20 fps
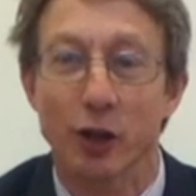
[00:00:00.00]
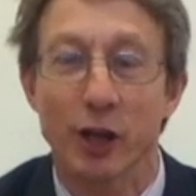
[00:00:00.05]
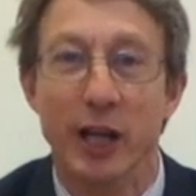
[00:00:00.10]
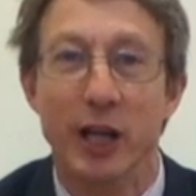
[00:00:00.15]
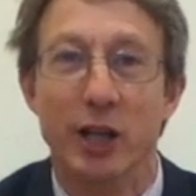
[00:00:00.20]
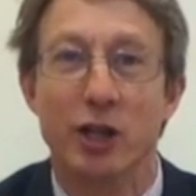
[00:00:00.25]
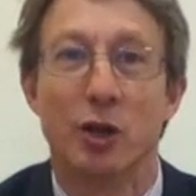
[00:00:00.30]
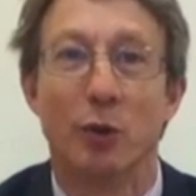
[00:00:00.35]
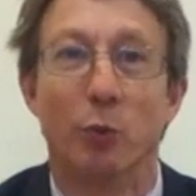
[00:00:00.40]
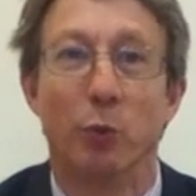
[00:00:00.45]

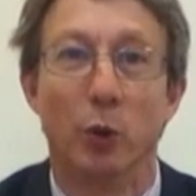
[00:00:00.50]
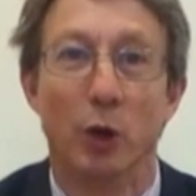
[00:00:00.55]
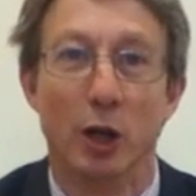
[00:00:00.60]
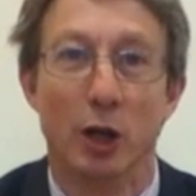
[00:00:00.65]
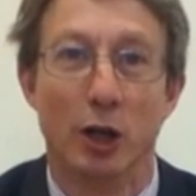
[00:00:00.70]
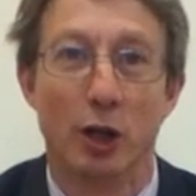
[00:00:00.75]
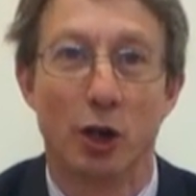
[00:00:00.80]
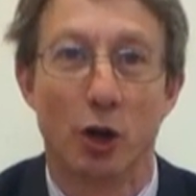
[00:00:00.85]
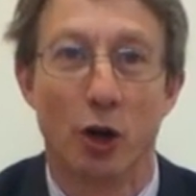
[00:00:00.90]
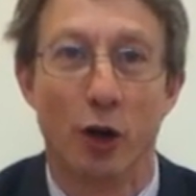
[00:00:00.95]
You need to
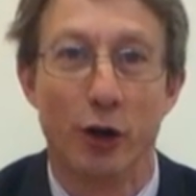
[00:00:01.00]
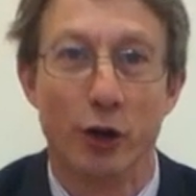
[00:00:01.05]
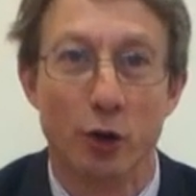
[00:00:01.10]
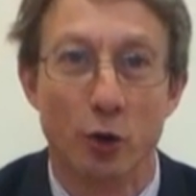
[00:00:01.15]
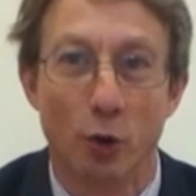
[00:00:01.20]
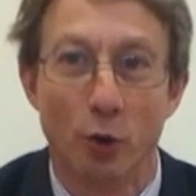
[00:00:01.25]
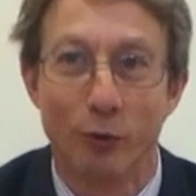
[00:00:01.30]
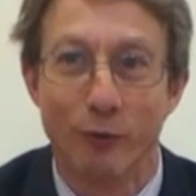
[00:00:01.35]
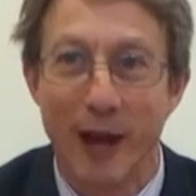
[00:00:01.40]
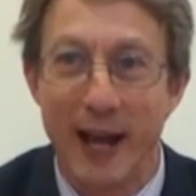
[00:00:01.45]
work
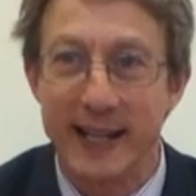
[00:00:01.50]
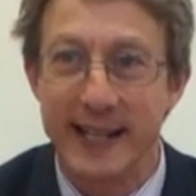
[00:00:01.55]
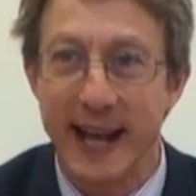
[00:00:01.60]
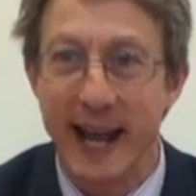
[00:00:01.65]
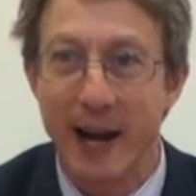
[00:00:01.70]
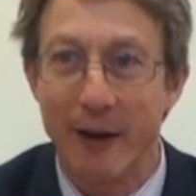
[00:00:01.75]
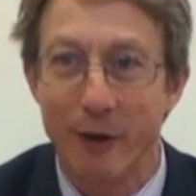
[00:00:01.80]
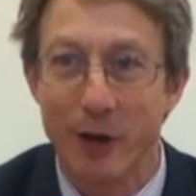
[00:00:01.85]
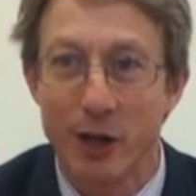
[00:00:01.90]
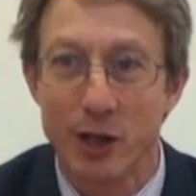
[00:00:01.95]
on your
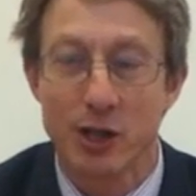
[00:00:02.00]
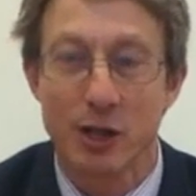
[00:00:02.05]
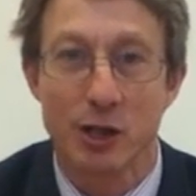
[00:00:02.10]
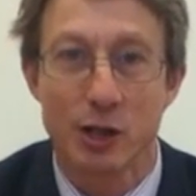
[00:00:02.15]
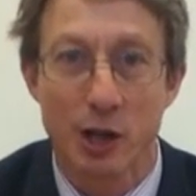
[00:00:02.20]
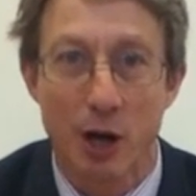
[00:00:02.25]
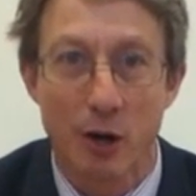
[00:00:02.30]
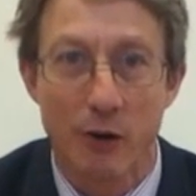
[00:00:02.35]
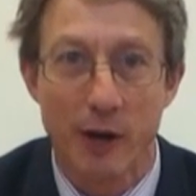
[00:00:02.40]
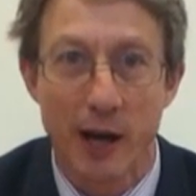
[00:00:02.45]
red
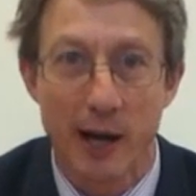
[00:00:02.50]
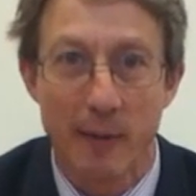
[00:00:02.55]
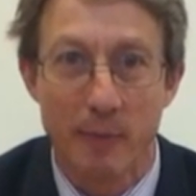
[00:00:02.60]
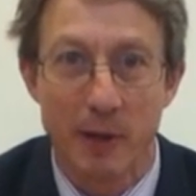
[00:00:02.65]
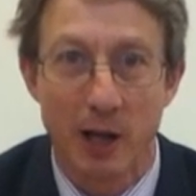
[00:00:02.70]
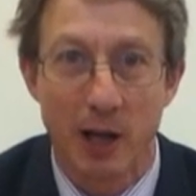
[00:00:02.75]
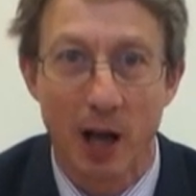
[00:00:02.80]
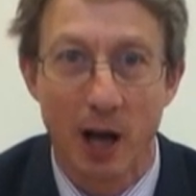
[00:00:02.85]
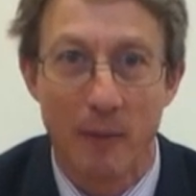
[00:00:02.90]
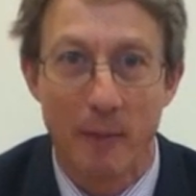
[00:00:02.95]
areas so
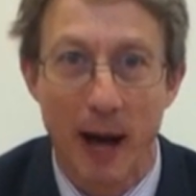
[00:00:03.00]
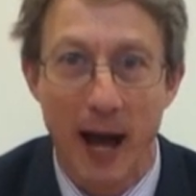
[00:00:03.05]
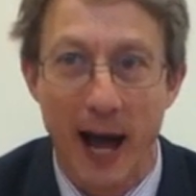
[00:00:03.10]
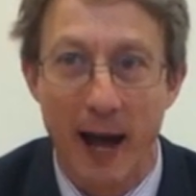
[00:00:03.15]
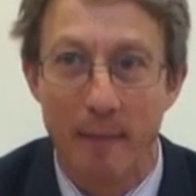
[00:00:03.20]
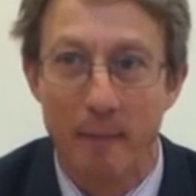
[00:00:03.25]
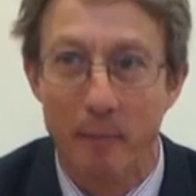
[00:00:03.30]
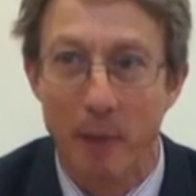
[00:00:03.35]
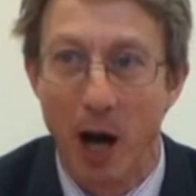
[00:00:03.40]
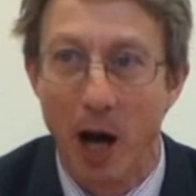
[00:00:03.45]
they
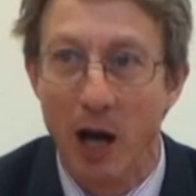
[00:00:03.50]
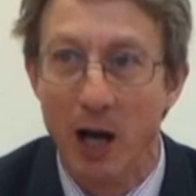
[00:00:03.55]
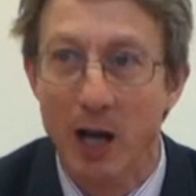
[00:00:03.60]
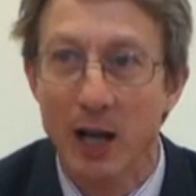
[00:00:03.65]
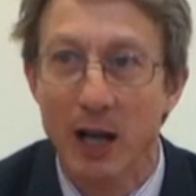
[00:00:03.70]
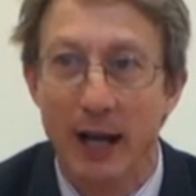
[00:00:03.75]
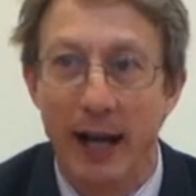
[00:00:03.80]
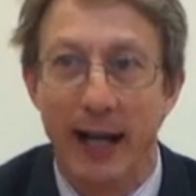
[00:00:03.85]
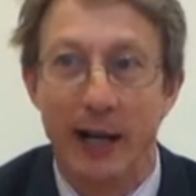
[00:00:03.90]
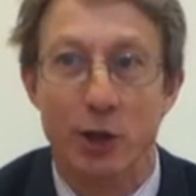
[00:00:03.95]
become
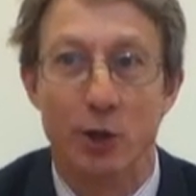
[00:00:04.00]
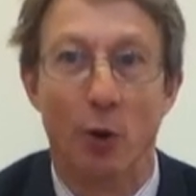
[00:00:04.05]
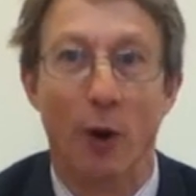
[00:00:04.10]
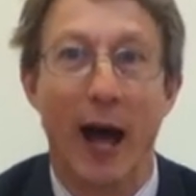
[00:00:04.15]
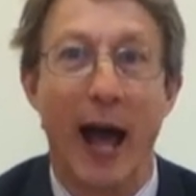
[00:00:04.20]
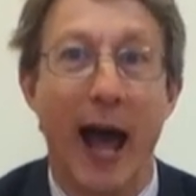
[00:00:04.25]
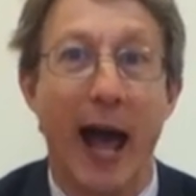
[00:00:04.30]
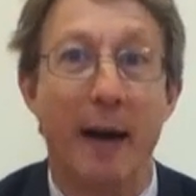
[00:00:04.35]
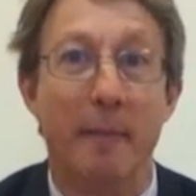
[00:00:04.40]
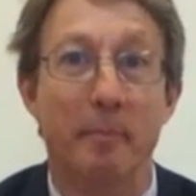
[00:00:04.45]
amber, and
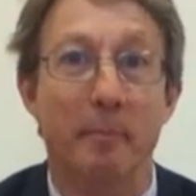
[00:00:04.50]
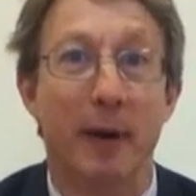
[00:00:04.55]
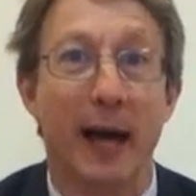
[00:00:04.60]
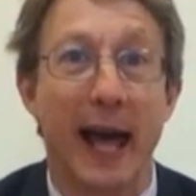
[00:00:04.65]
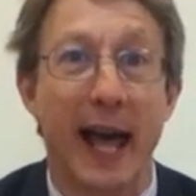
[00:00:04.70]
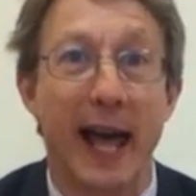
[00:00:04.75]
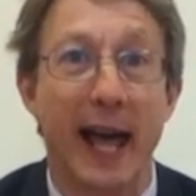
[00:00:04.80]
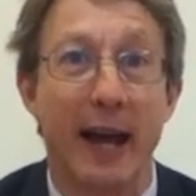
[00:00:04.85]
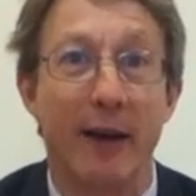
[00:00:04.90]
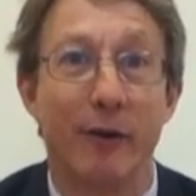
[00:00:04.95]
your
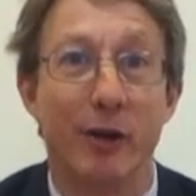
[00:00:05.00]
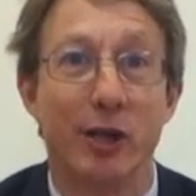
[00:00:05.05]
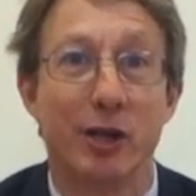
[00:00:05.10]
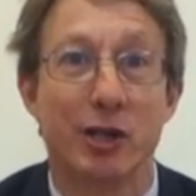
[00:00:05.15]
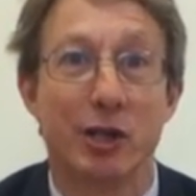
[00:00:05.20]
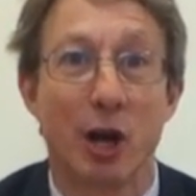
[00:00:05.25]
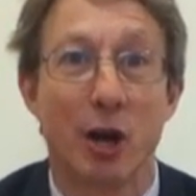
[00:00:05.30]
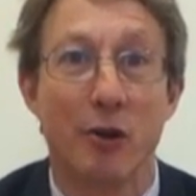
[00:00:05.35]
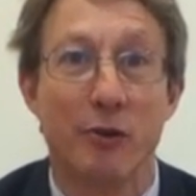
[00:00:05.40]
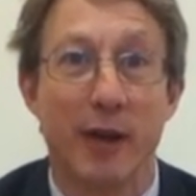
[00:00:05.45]
amber
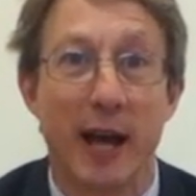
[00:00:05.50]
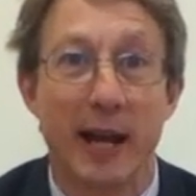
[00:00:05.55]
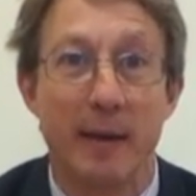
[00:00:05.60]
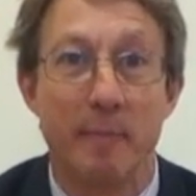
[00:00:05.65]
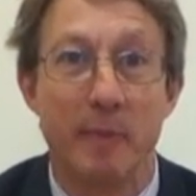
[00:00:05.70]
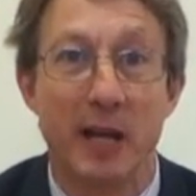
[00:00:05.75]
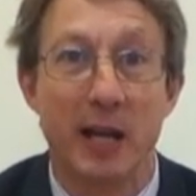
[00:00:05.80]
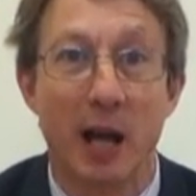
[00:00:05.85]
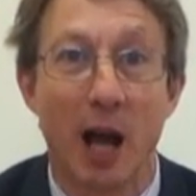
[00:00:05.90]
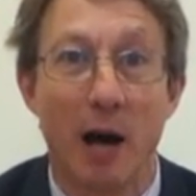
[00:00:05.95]
areas so
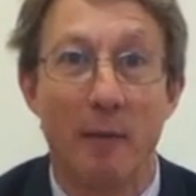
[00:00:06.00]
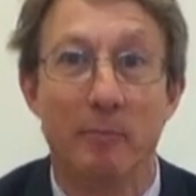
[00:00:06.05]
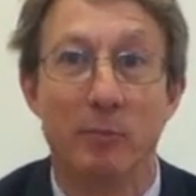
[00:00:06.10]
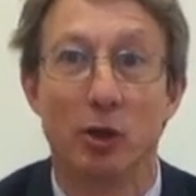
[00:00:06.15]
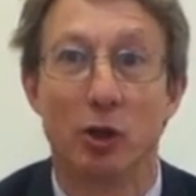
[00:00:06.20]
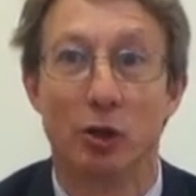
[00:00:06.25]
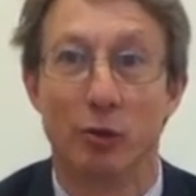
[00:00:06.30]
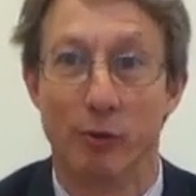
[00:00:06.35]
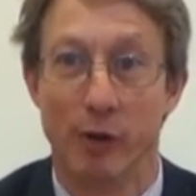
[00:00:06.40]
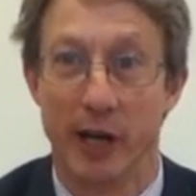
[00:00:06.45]
they
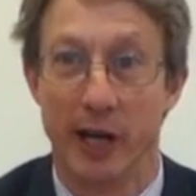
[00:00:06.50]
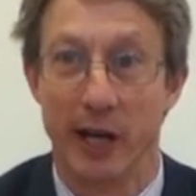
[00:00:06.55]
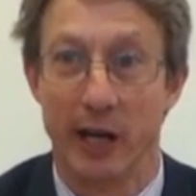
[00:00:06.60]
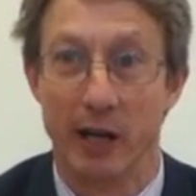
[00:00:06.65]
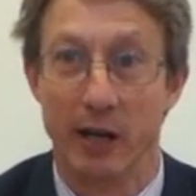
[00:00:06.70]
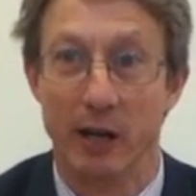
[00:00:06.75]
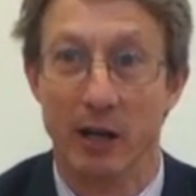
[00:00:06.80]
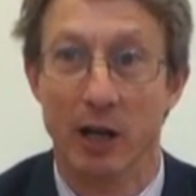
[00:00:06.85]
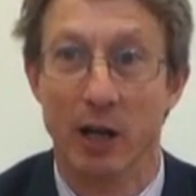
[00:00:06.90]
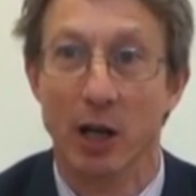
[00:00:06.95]
become
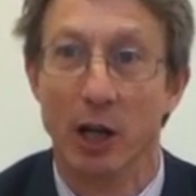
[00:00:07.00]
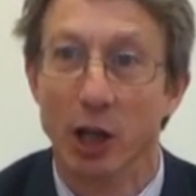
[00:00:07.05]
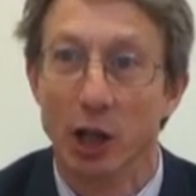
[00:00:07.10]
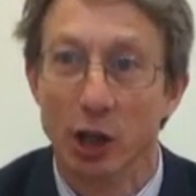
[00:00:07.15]
green.